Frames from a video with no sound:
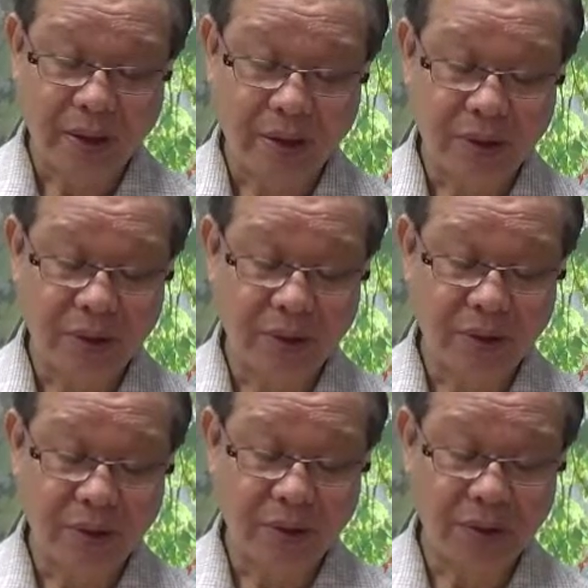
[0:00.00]

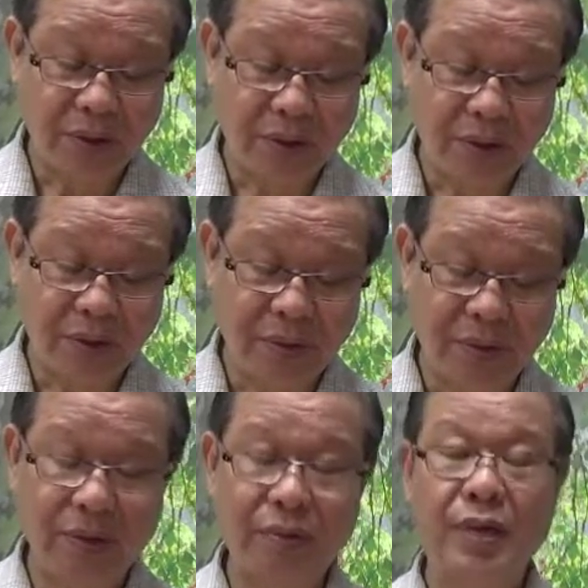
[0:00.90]
So
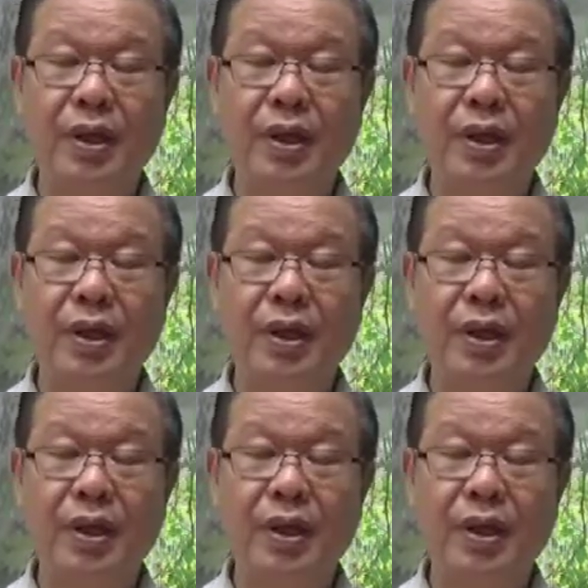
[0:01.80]
we